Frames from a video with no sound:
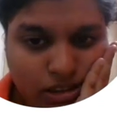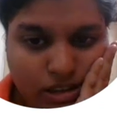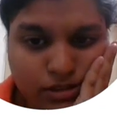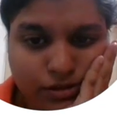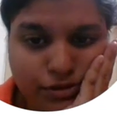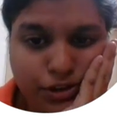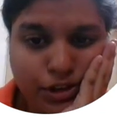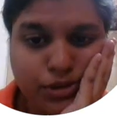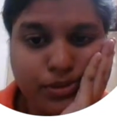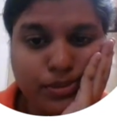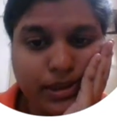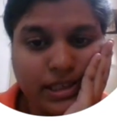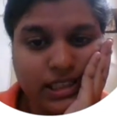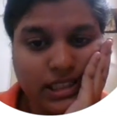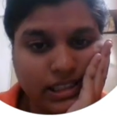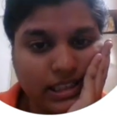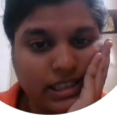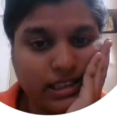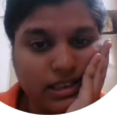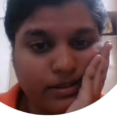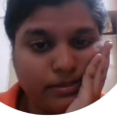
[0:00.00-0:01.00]
few, but
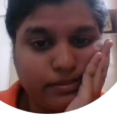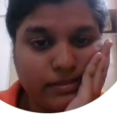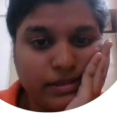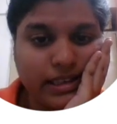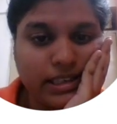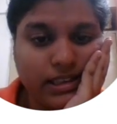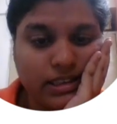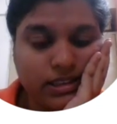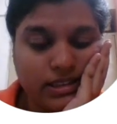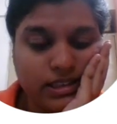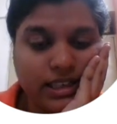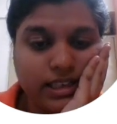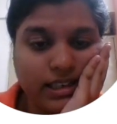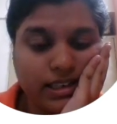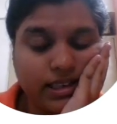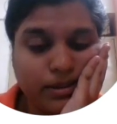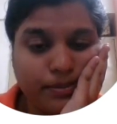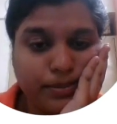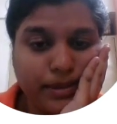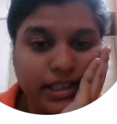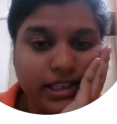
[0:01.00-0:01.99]
there
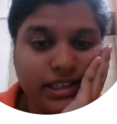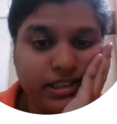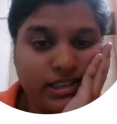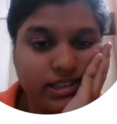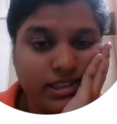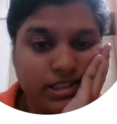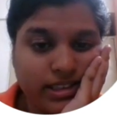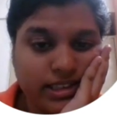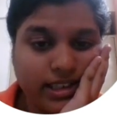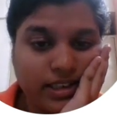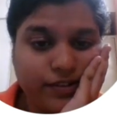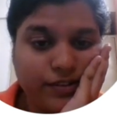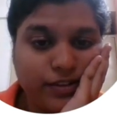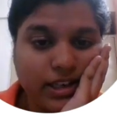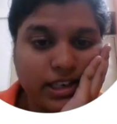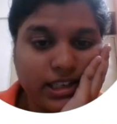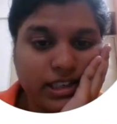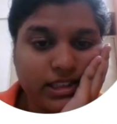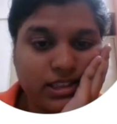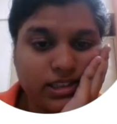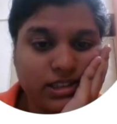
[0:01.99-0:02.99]
are many
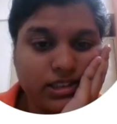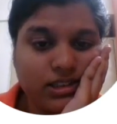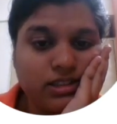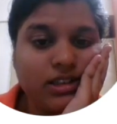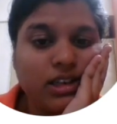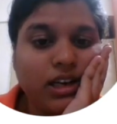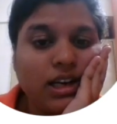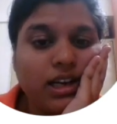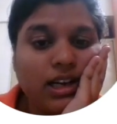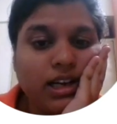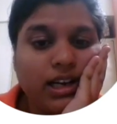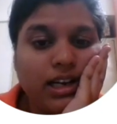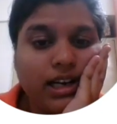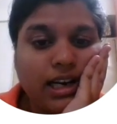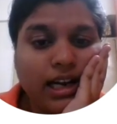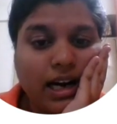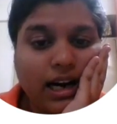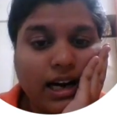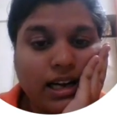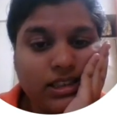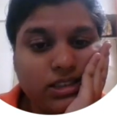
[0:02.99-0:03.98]
advantages.
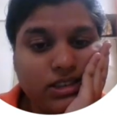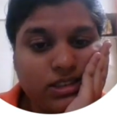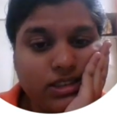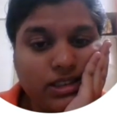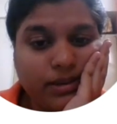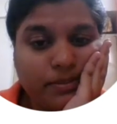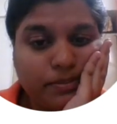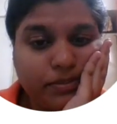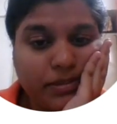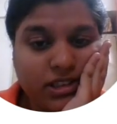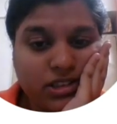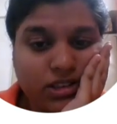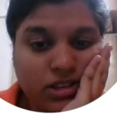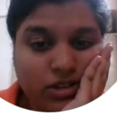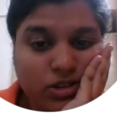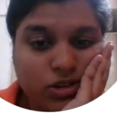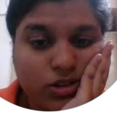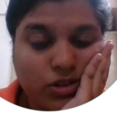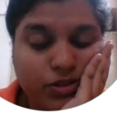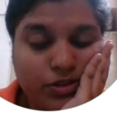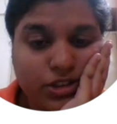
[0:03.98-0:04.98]
Large temperature
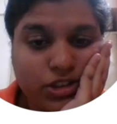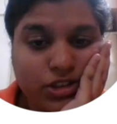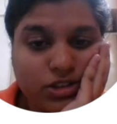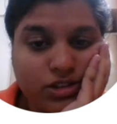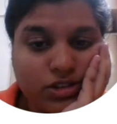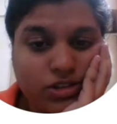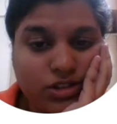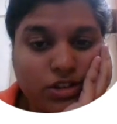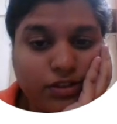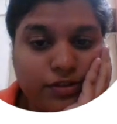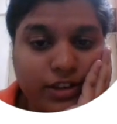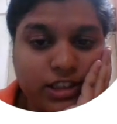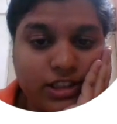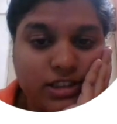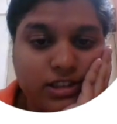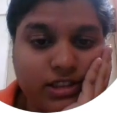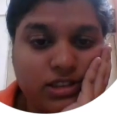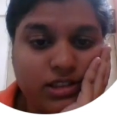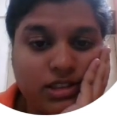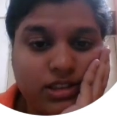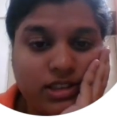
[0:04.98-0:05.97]
coefficients of
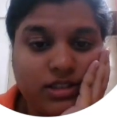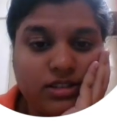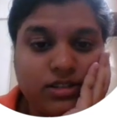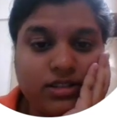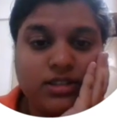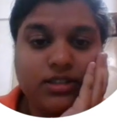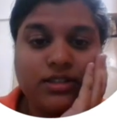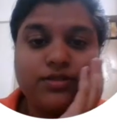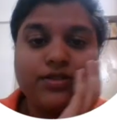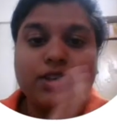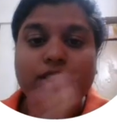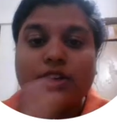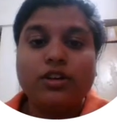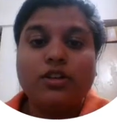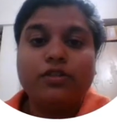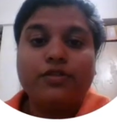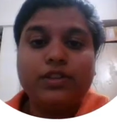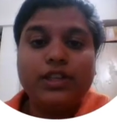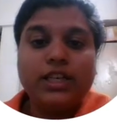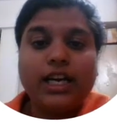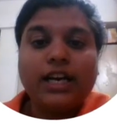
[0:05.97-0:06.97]
resistance is one
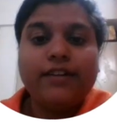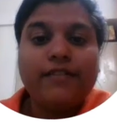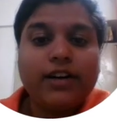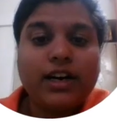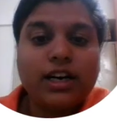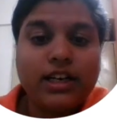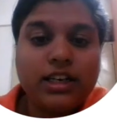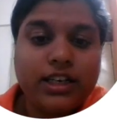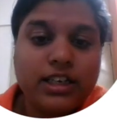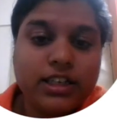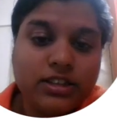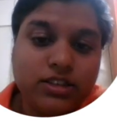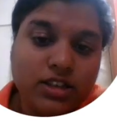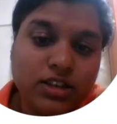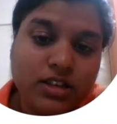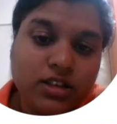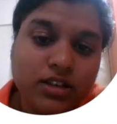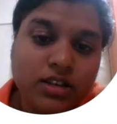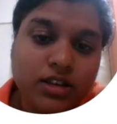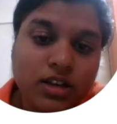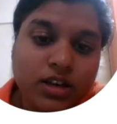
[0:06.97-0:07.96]
of the
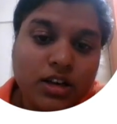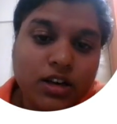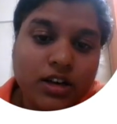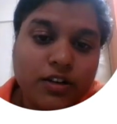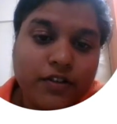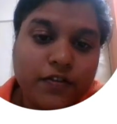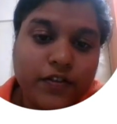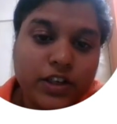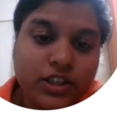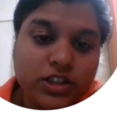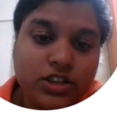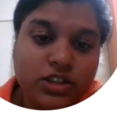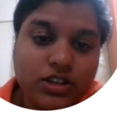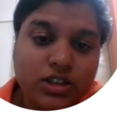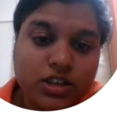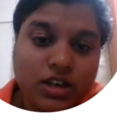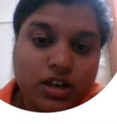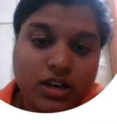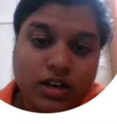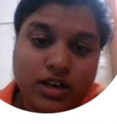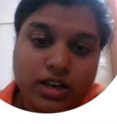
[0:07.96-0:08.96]
advantages which
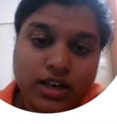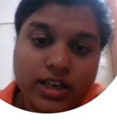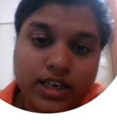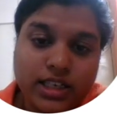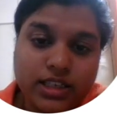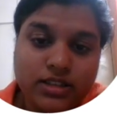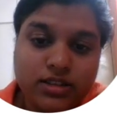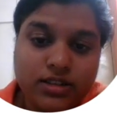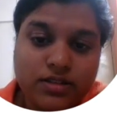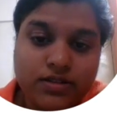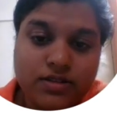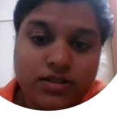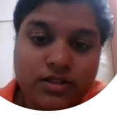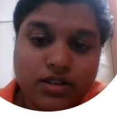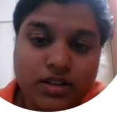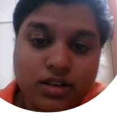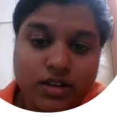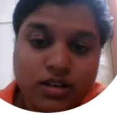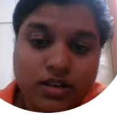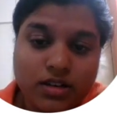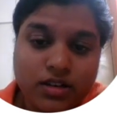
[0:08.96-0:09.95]
is
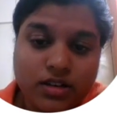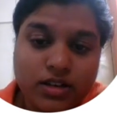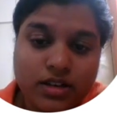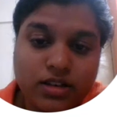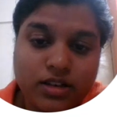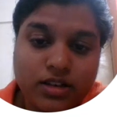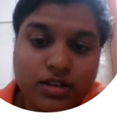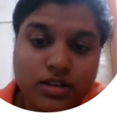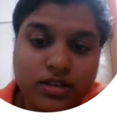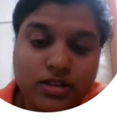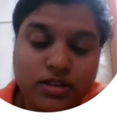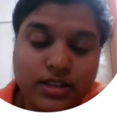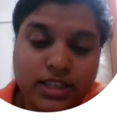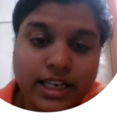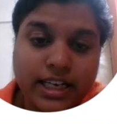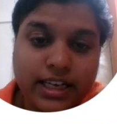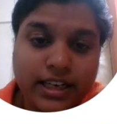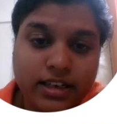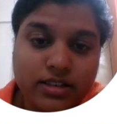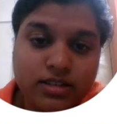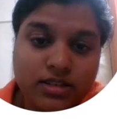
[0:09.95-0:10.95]

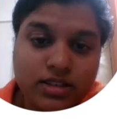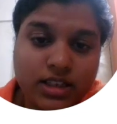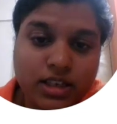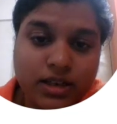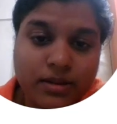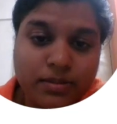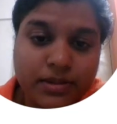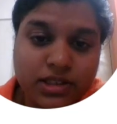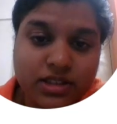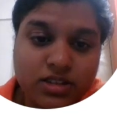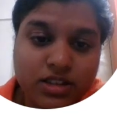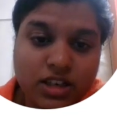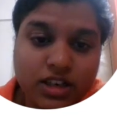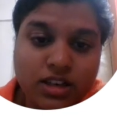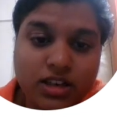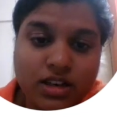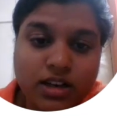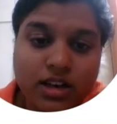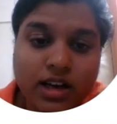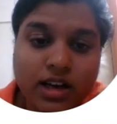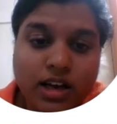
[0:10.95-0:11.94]
there in thermistor.
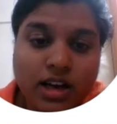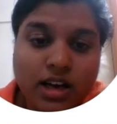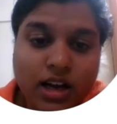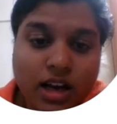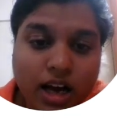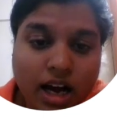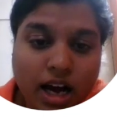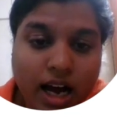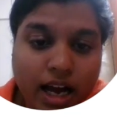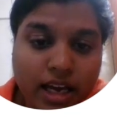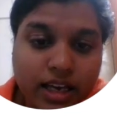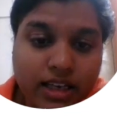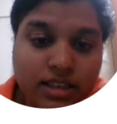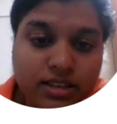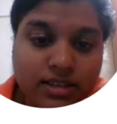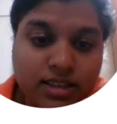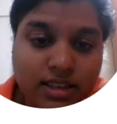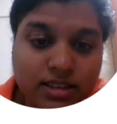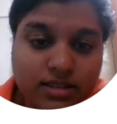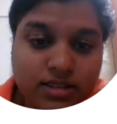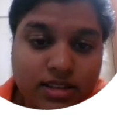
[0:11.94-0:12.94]
High
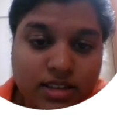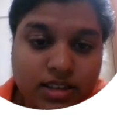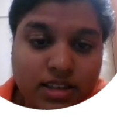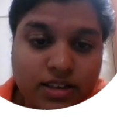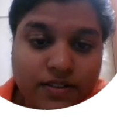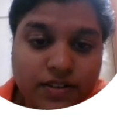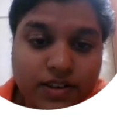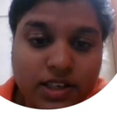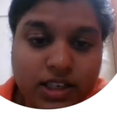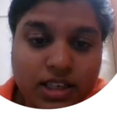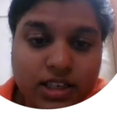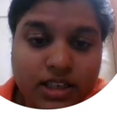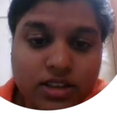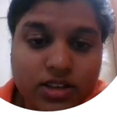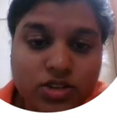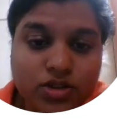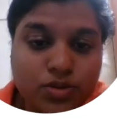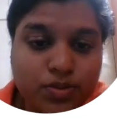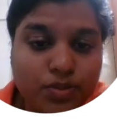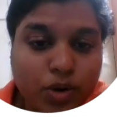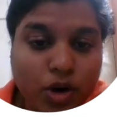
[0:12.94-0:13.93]
sensitivity,
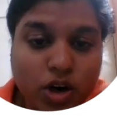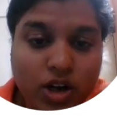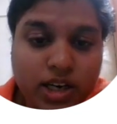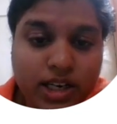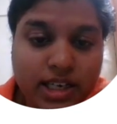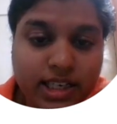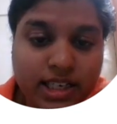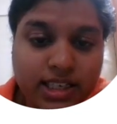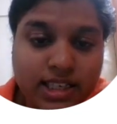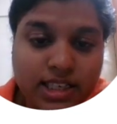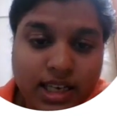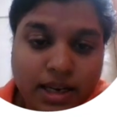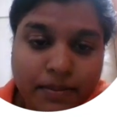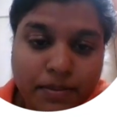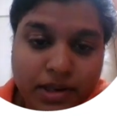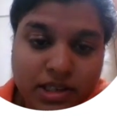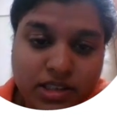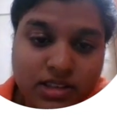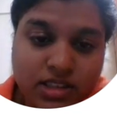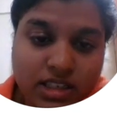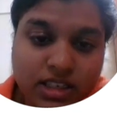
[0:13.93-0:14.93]
small heat
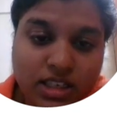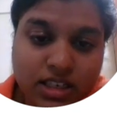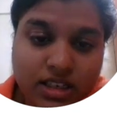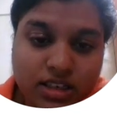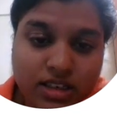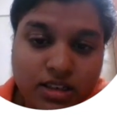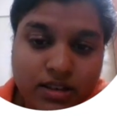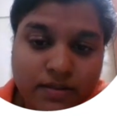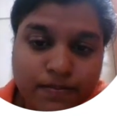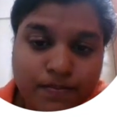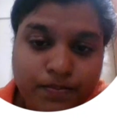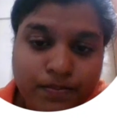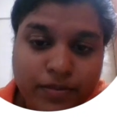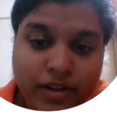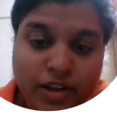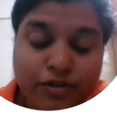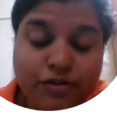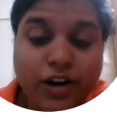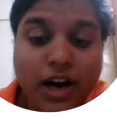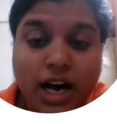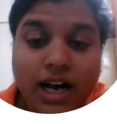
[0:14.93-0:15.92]
capacity,
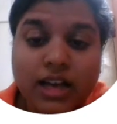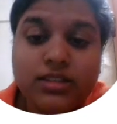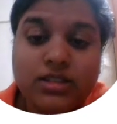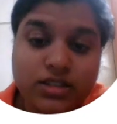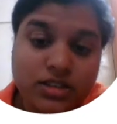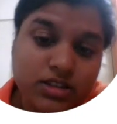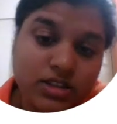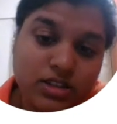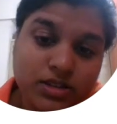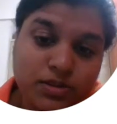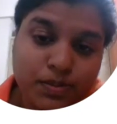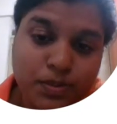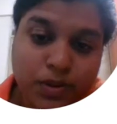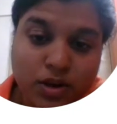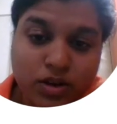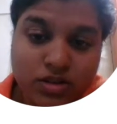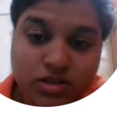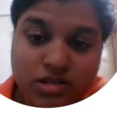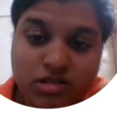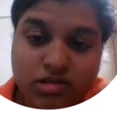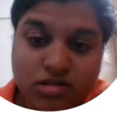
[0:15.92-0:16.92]
fast
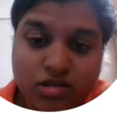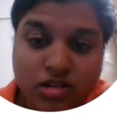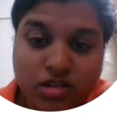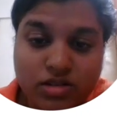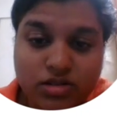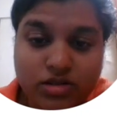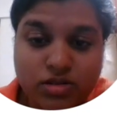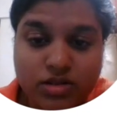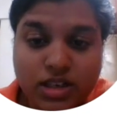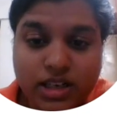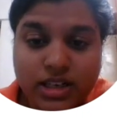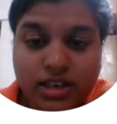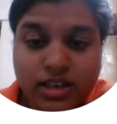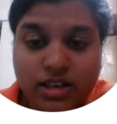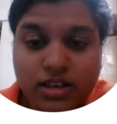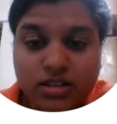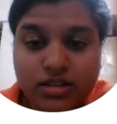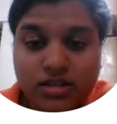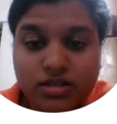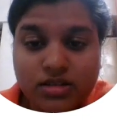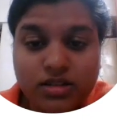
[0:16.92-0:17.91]
response is also there
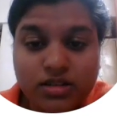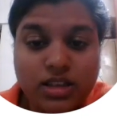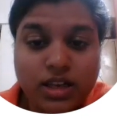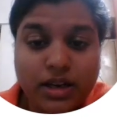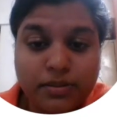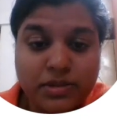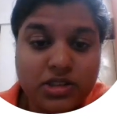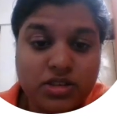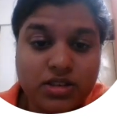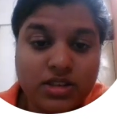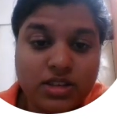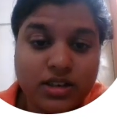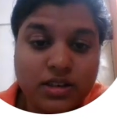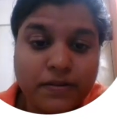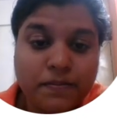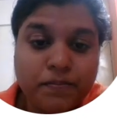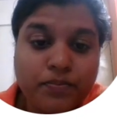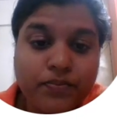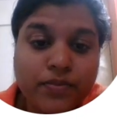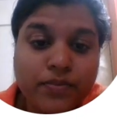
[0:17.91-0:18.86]
in thermistor.